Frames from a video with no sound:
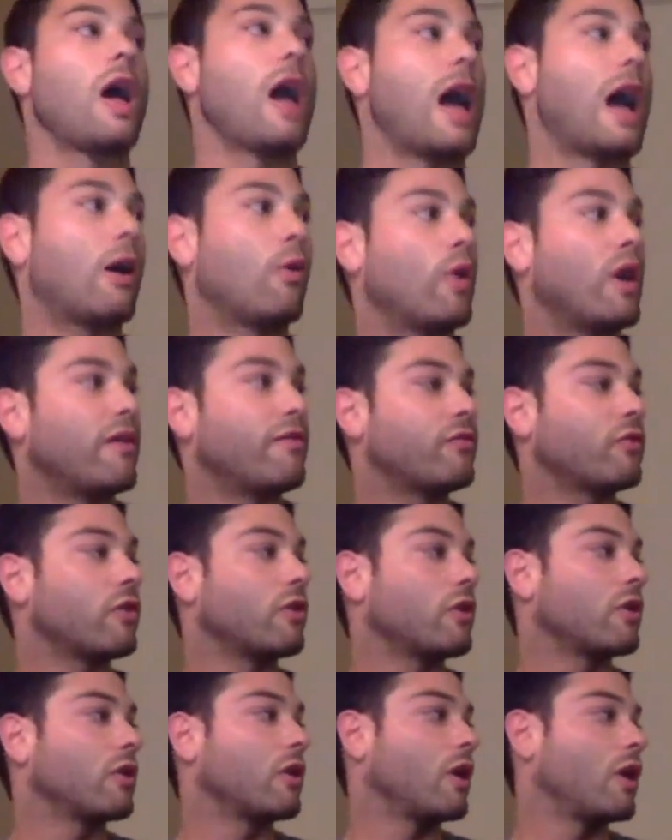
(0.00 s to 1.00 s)

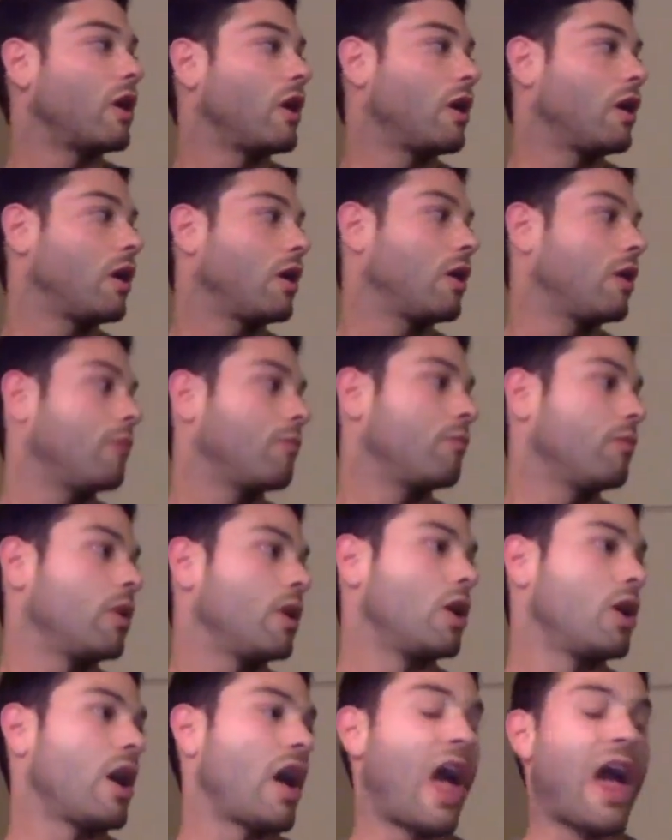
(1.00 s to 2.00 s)
However,
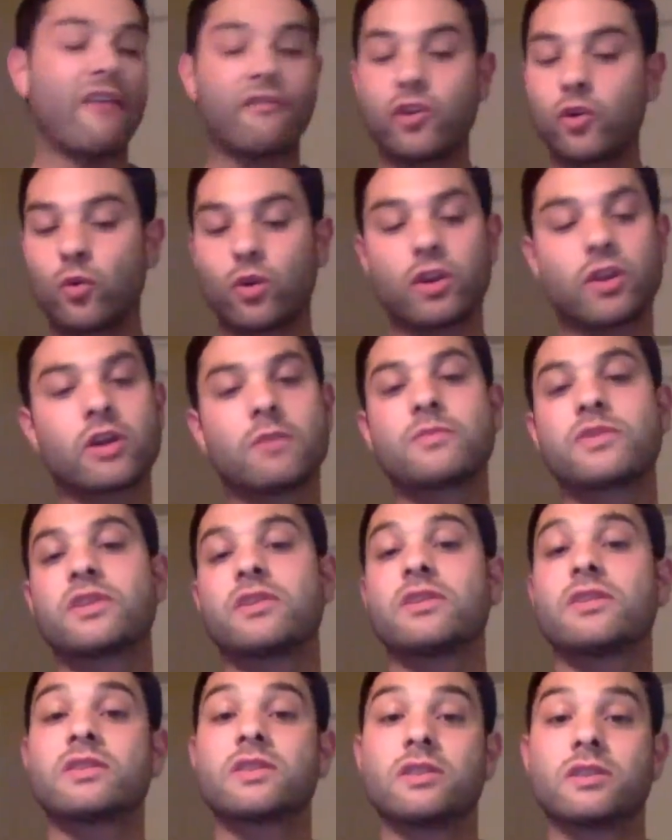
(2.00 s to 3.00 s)
everyone comes in
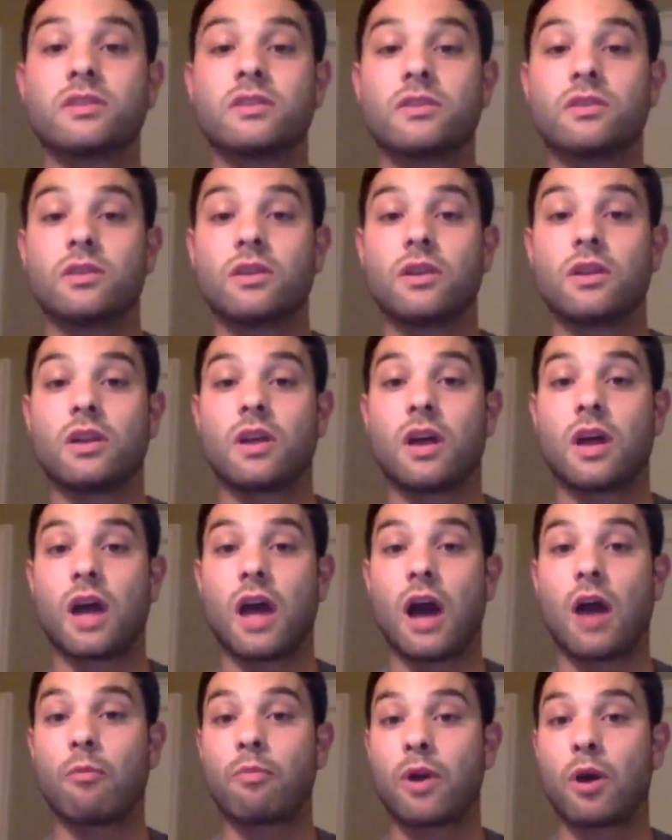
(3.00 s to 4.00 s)
as an
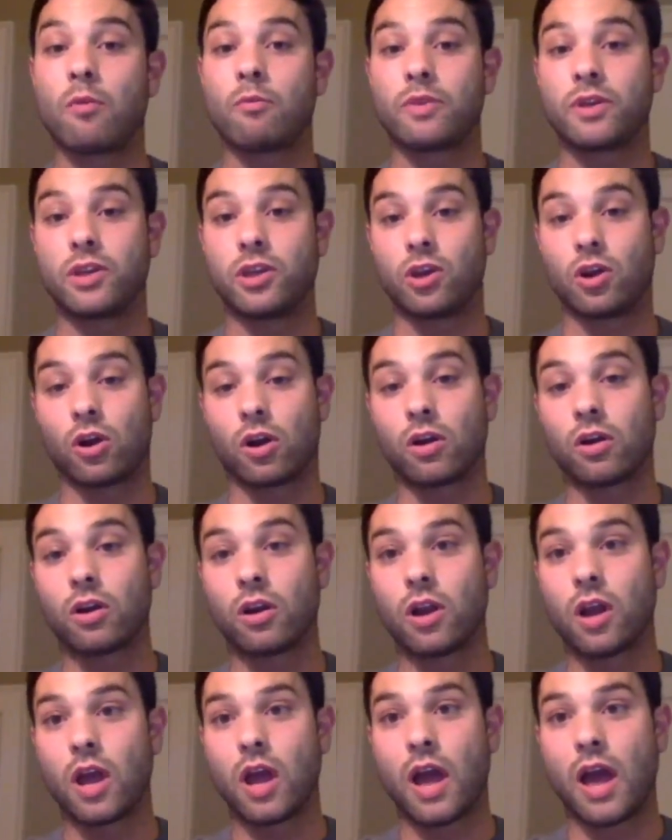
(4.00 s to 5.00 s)
outbound BDR,
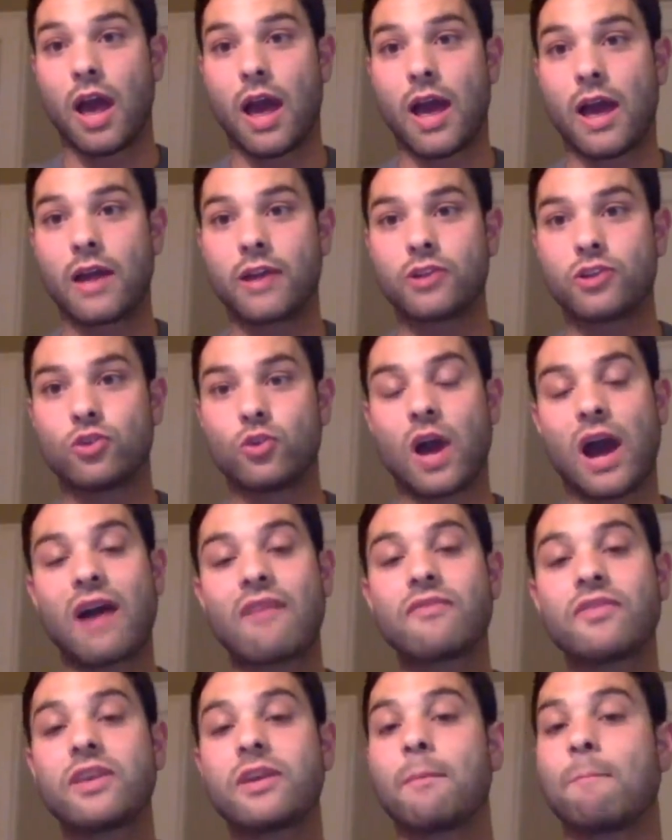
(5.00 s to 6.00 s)
and you
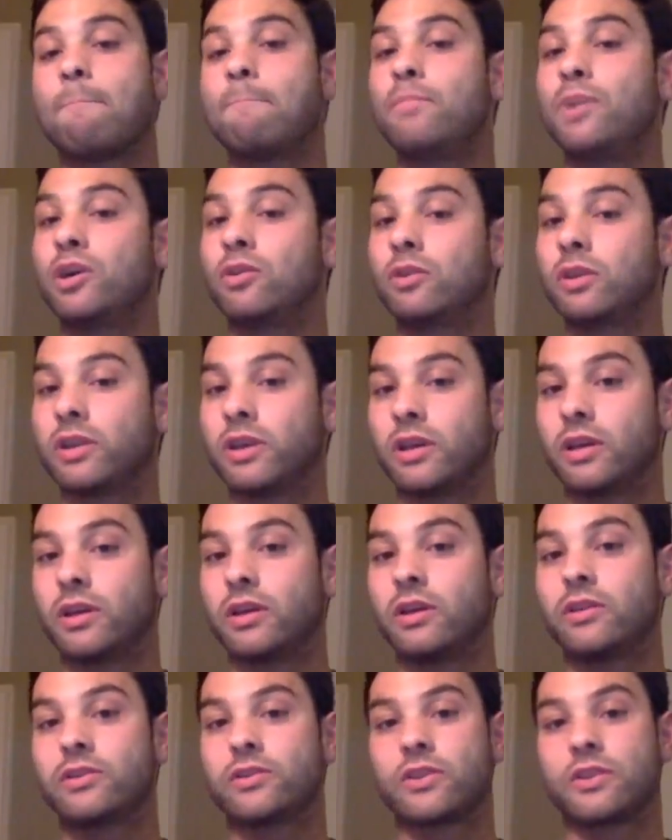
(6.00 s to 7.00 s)
have the
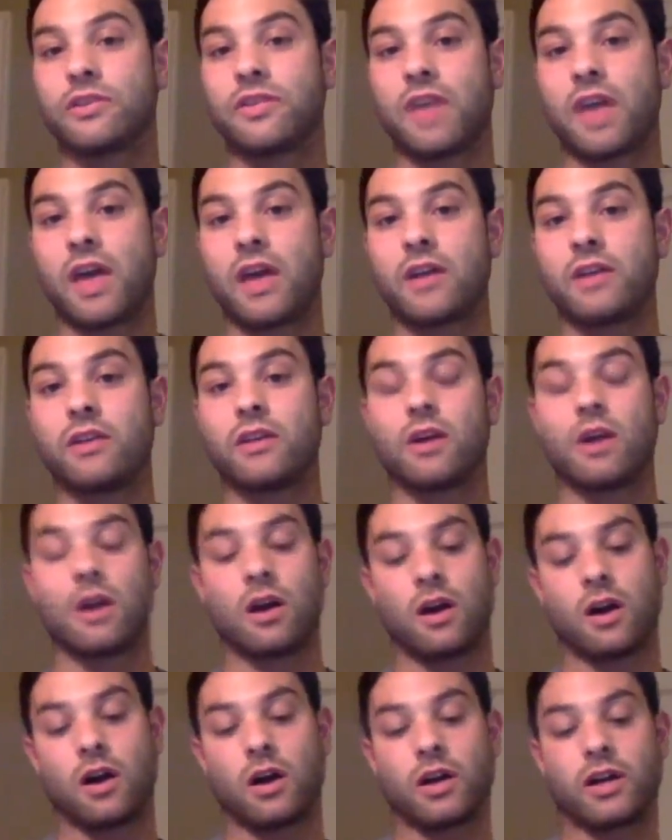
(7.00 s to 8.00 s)
ability to then
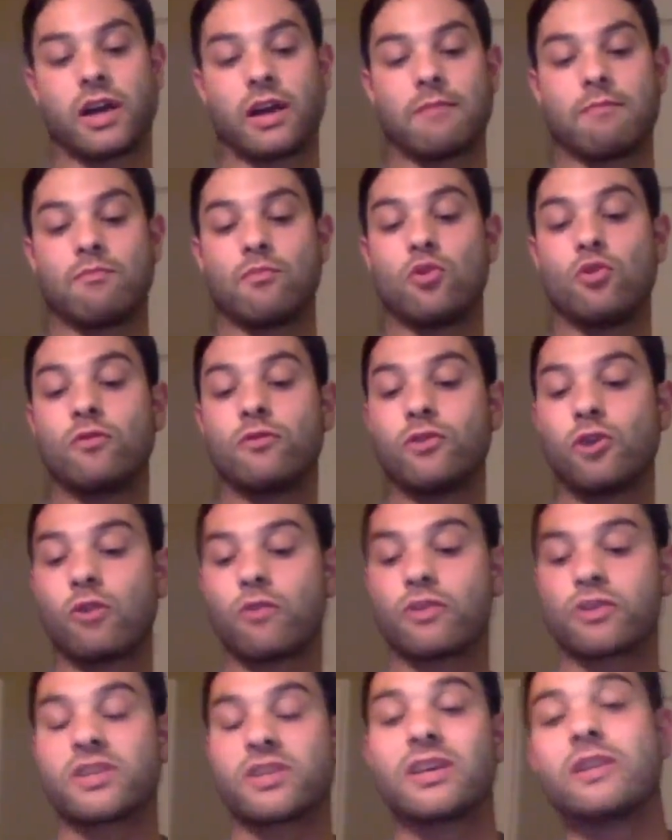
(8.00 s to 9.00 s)
get moved
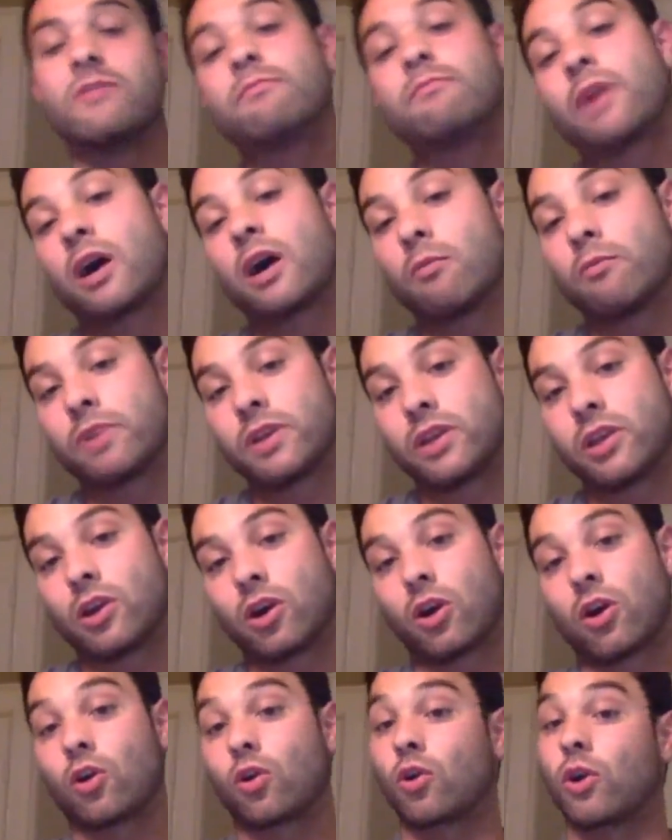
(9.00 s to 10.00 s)
over to inbound
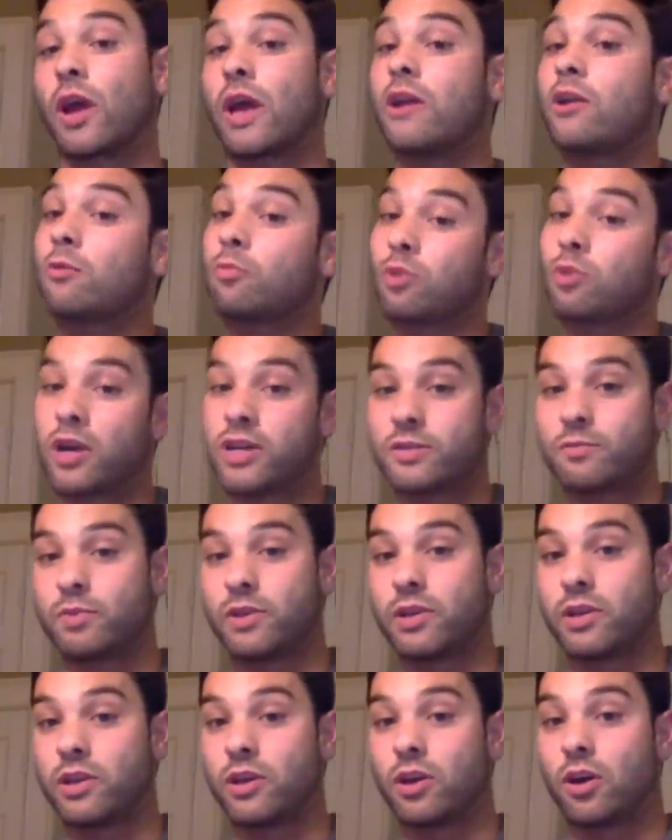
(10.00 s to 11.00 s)
BDR or enterprise
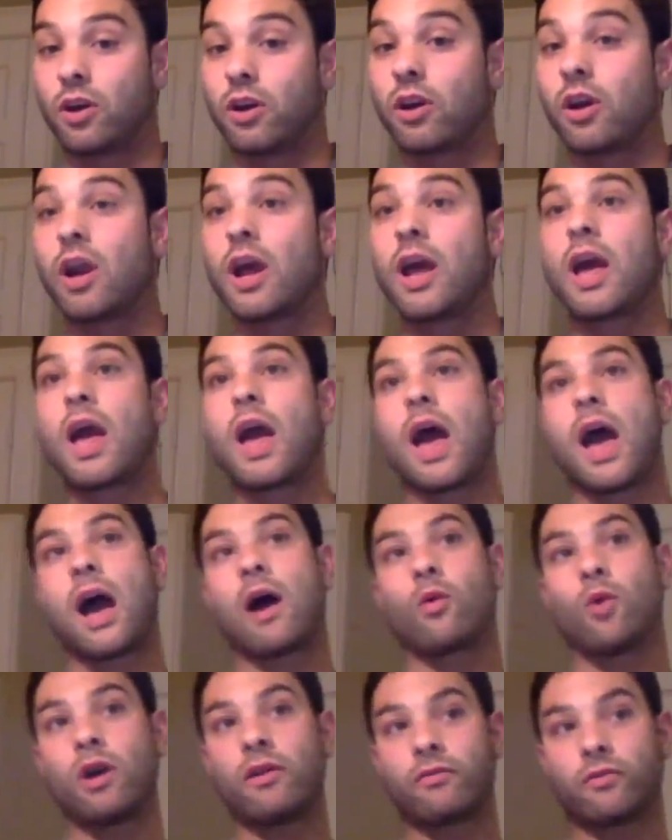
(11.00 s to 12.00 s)
BDR.
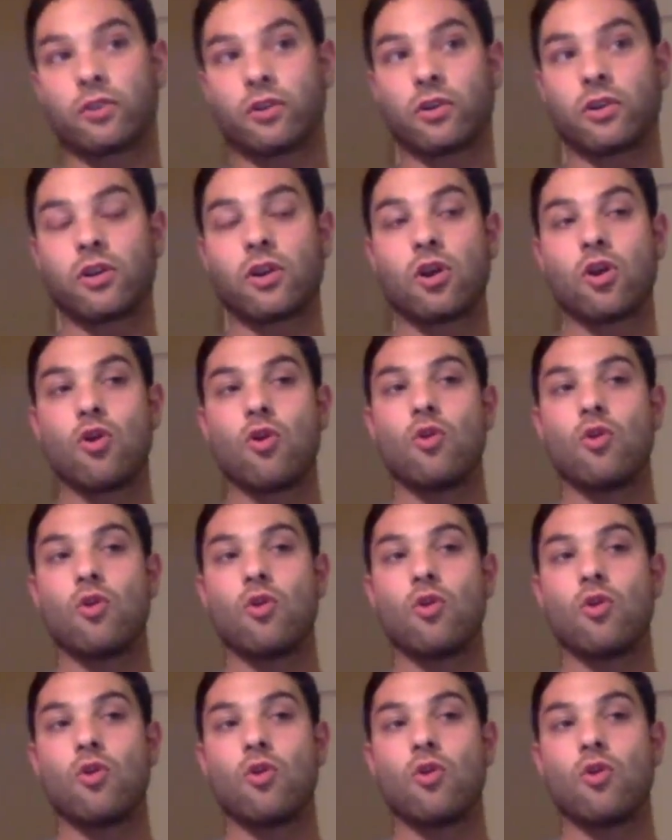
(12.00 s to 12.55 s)
However,